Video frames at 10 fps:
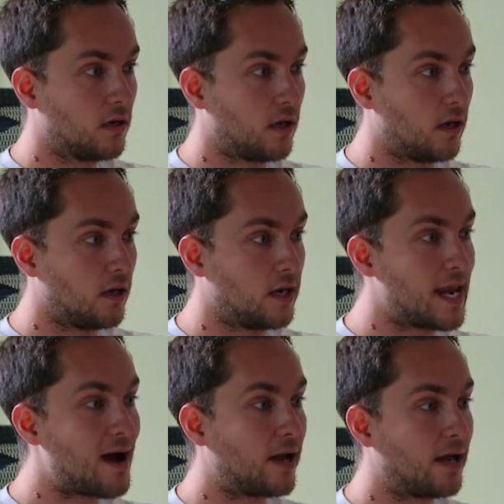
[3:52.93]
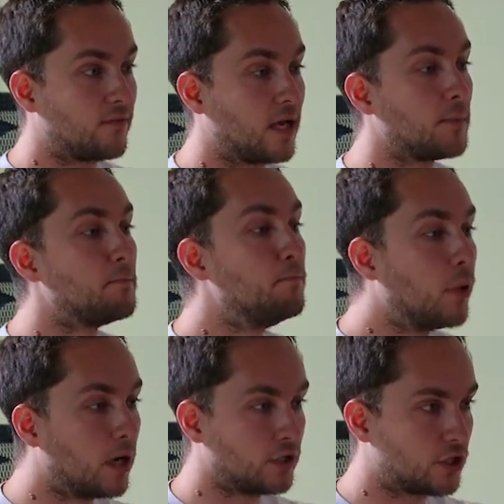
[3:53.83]
And now I have a
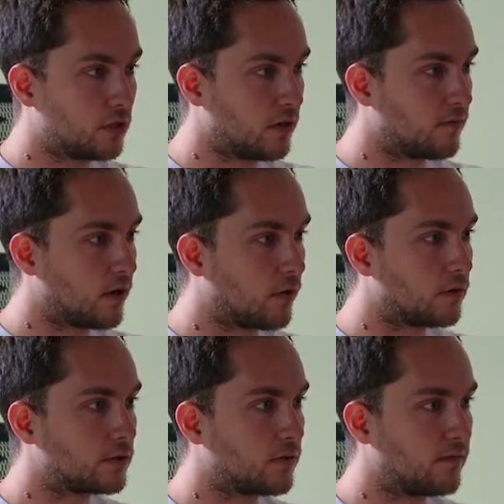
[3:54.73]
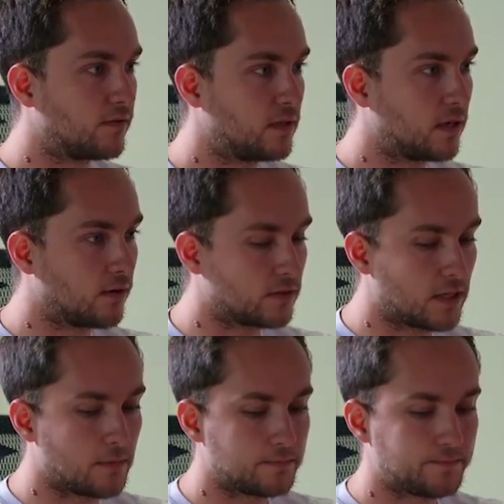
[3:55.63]
bunch of arrows. So I have 15 arrows
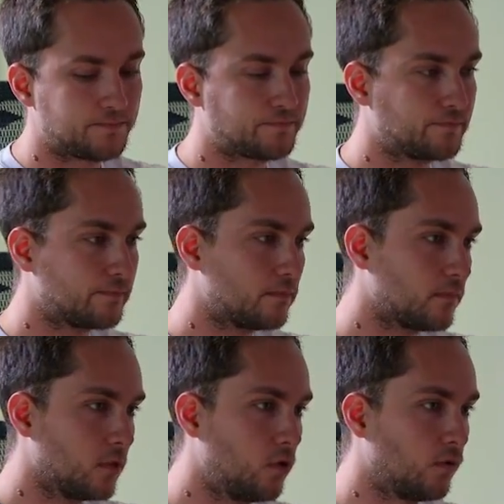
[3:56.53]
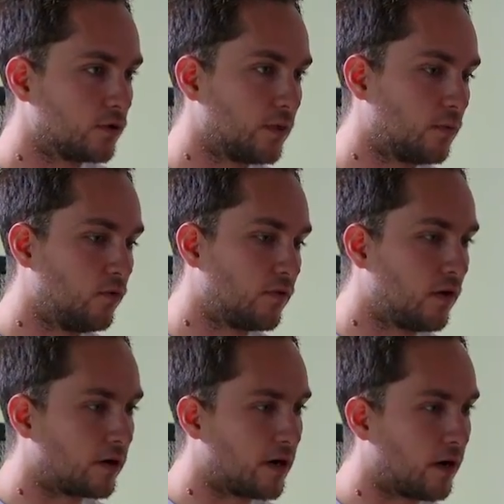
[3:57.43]
now. Cool. So we can move
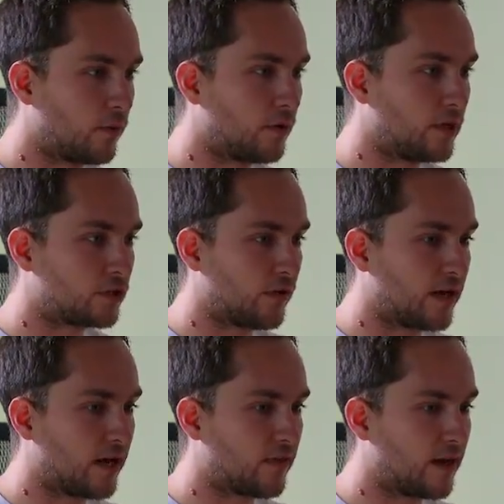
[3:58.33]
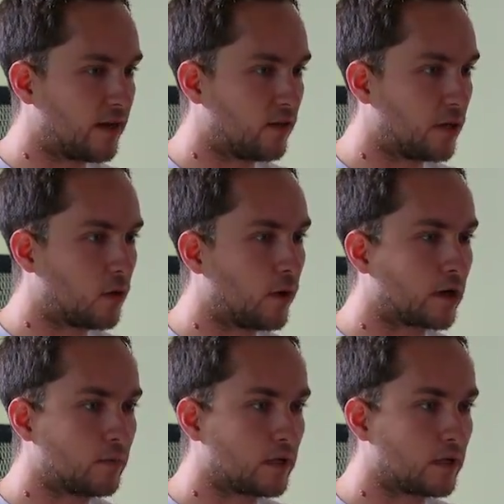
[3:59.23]
along now. I wanted to make sure that I got that out of the way quick,